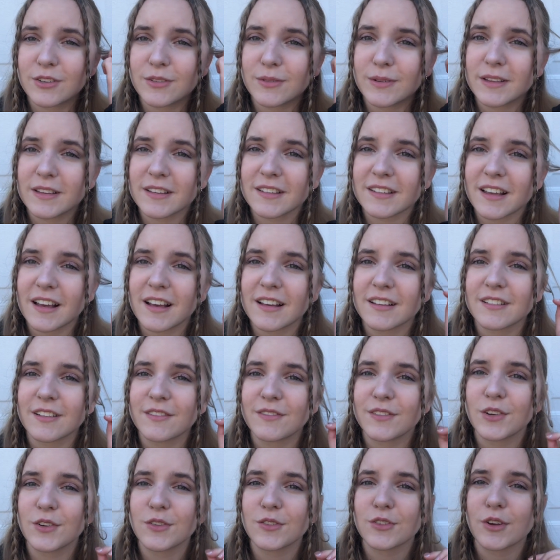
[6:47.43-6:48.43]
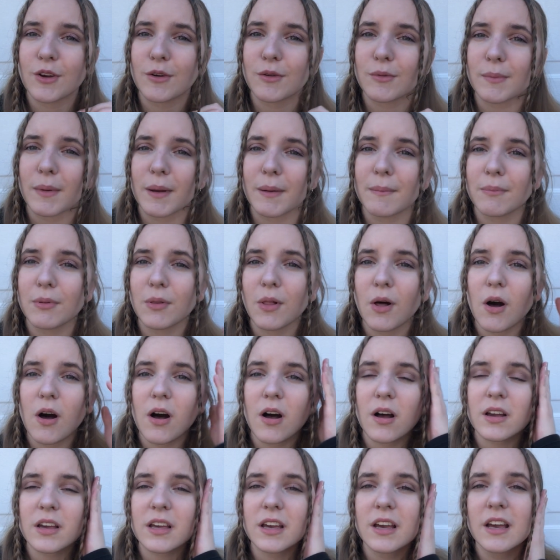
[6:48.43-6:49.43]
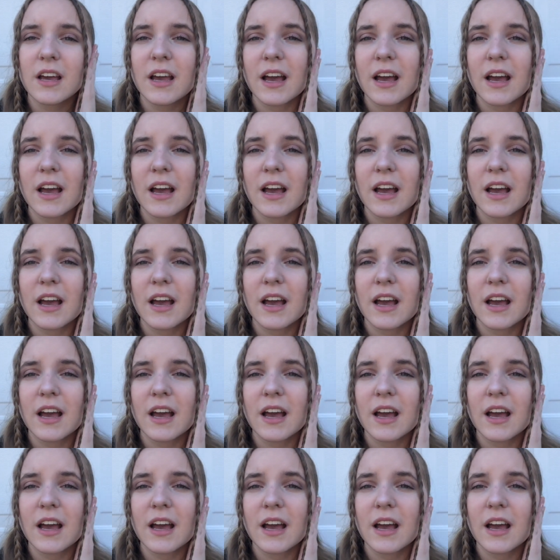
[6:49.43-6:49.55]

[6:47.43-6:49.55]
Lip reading: doing this kind of stuff years ago with my blog,